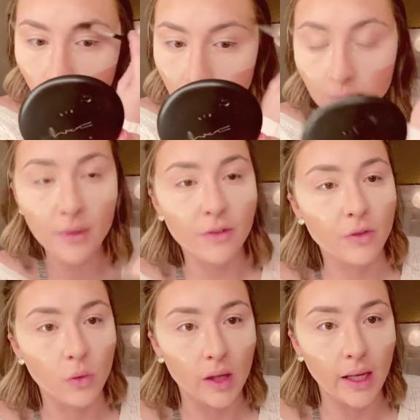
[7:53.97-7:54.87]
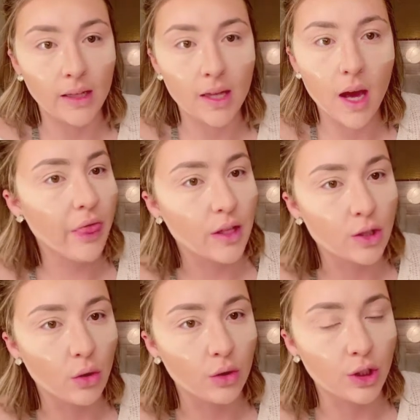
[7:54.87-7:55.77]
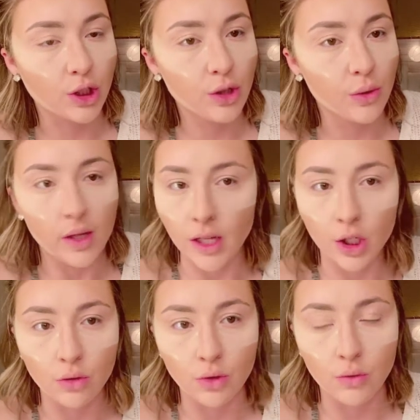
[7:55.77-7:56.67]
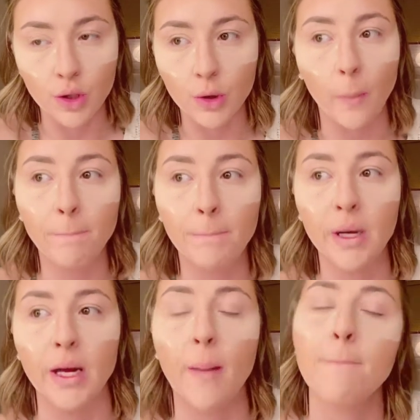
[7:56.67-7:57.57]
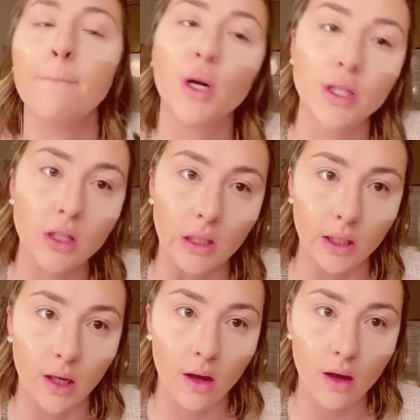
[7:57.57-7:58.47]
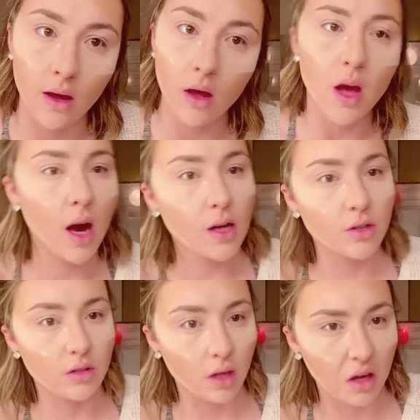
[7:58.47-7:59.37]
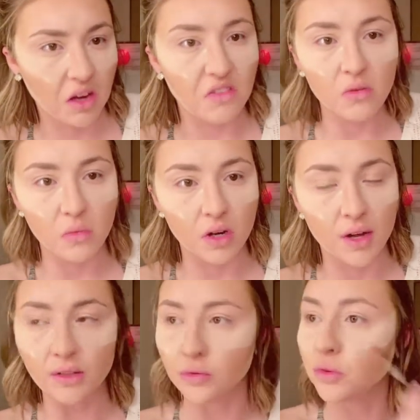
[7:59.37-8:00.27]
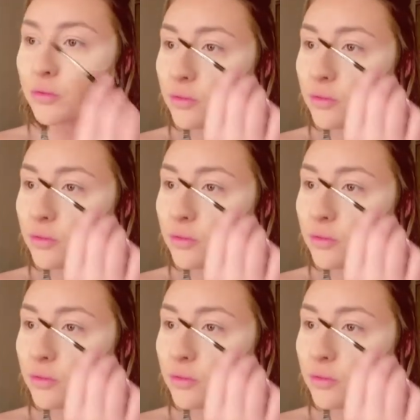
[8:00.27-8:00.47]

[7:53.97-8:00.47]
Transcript: I mean, but if you like that, then totally do it. Like, you do you. But personally, I just like kind of a more natural.